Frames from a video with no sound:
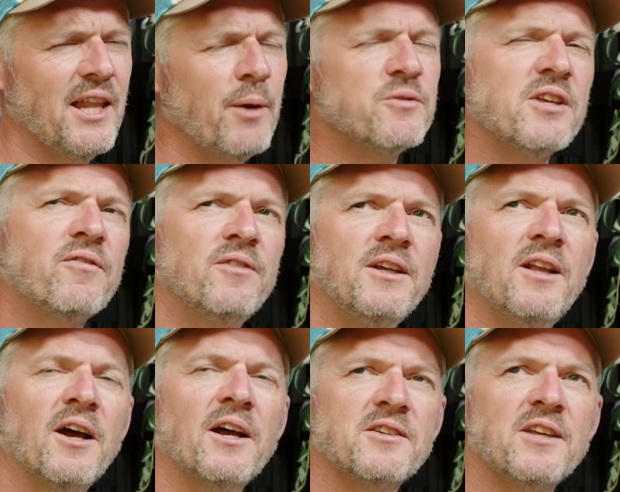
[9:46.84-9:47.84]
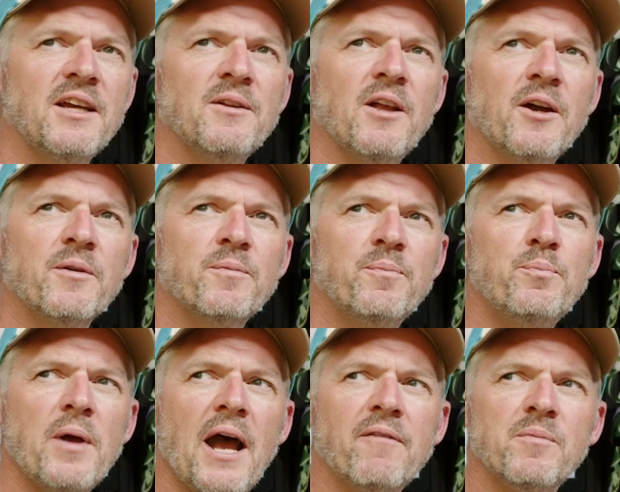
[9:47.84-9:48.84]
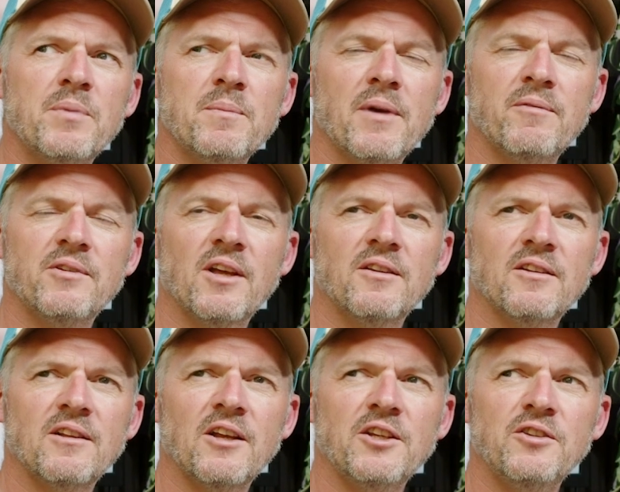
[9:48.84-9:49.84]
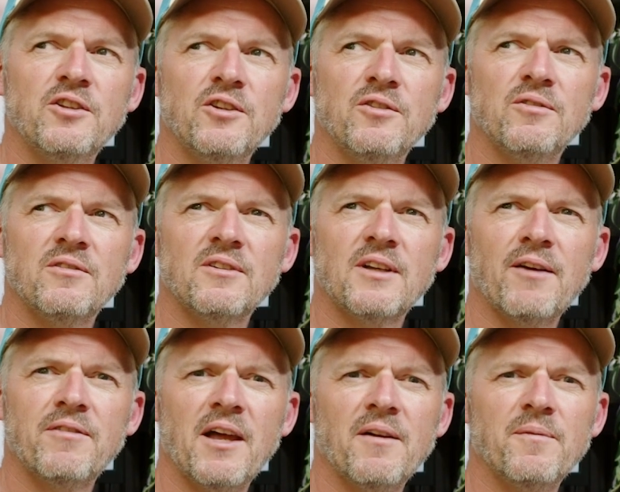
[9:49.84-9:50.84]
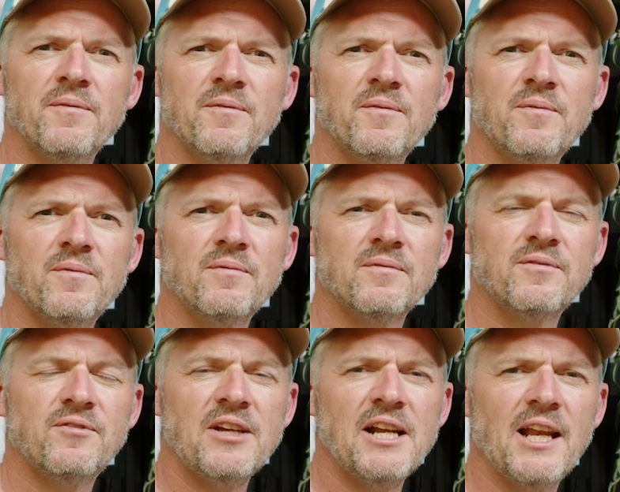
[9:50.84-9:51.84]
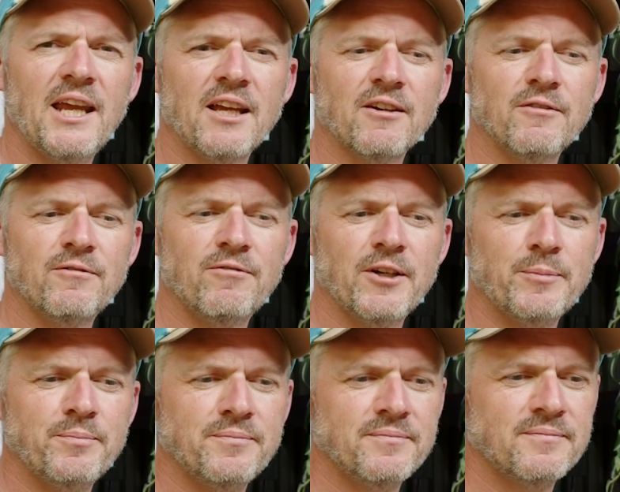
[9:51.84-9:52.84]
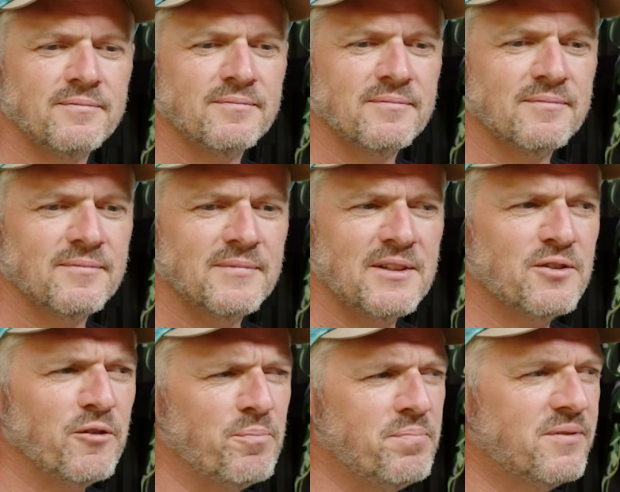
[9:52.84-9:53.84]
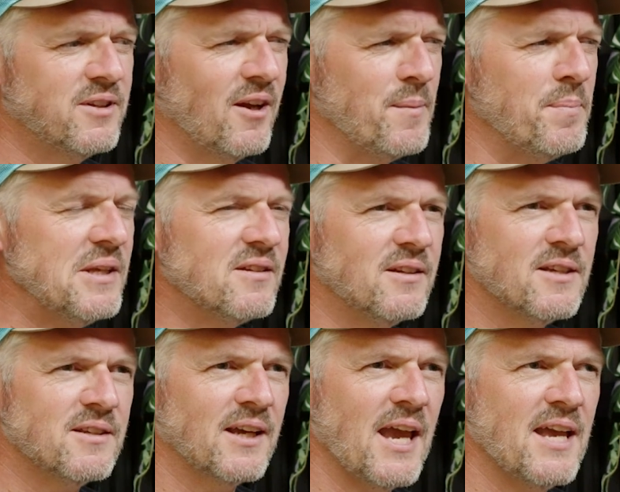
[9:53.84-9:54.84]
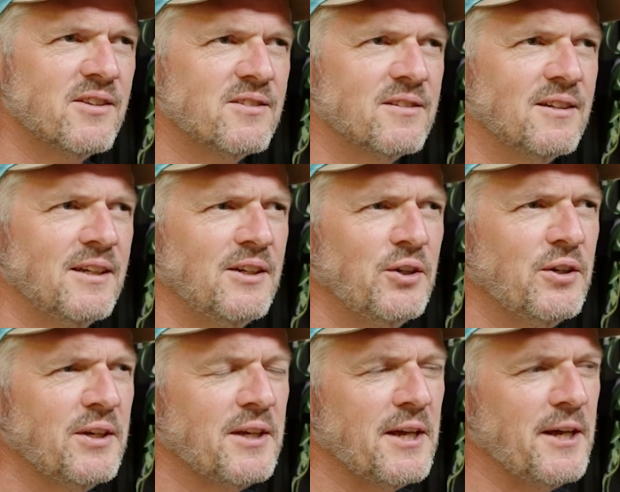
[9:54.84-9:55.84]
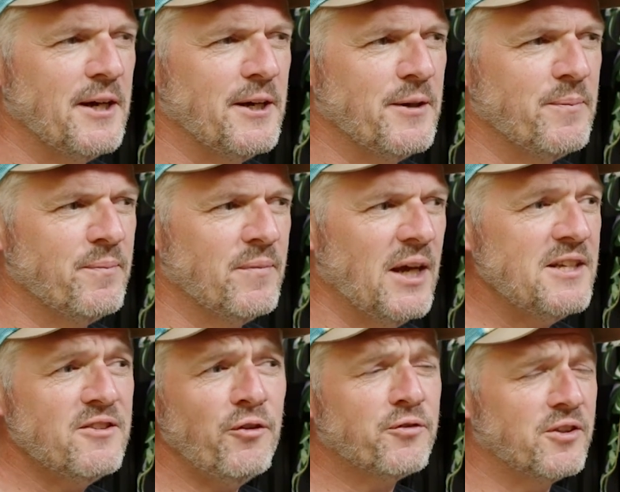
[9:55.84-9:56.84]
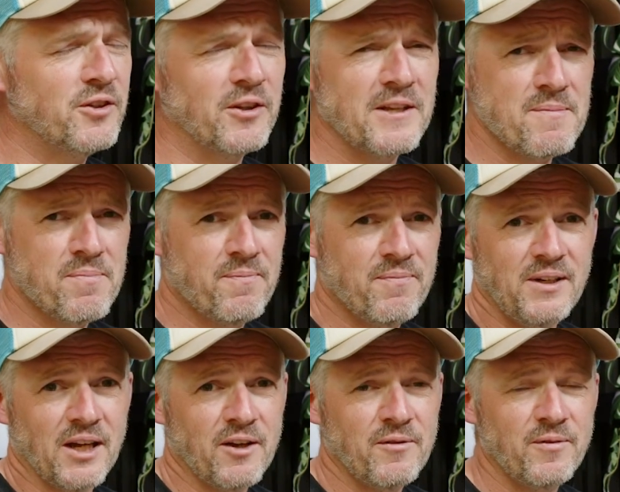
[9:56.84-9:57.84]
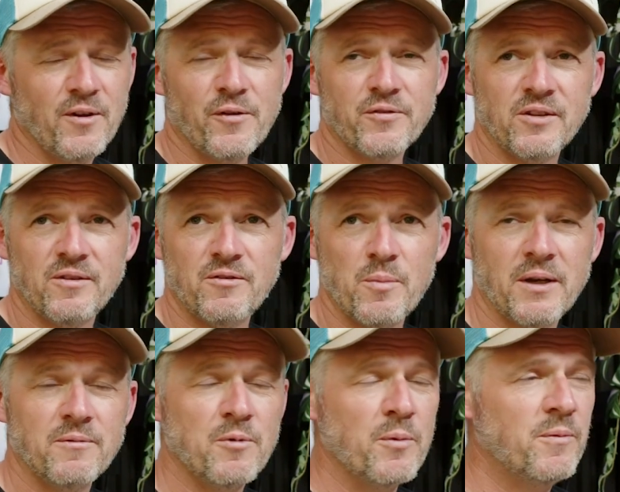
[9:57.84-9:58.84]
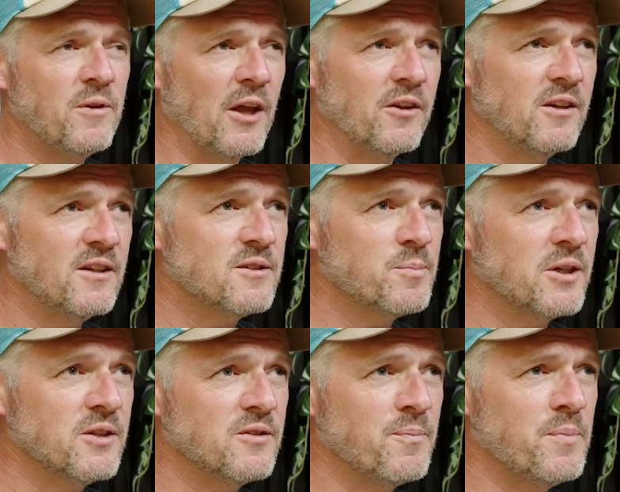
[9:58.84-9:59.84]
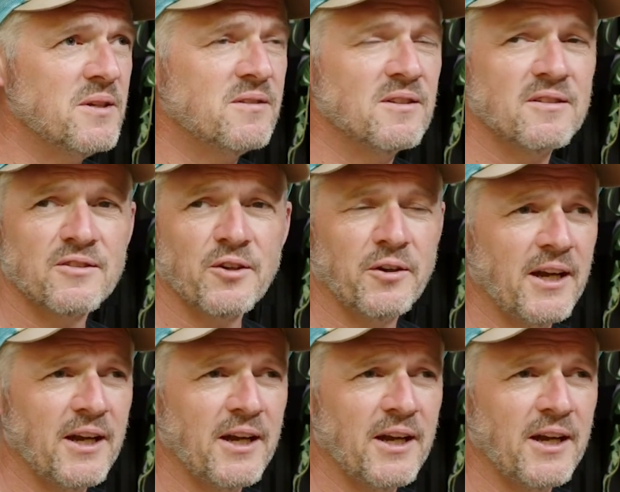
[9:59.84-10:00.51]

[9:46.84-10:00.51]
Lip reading: was definitely, like I say, like having been made redundant, like, you do have that feeling of there's a sort of slight bitterness, I guess. Mm. And it's often not the, you know, often if you make redundant, it's because a business has gone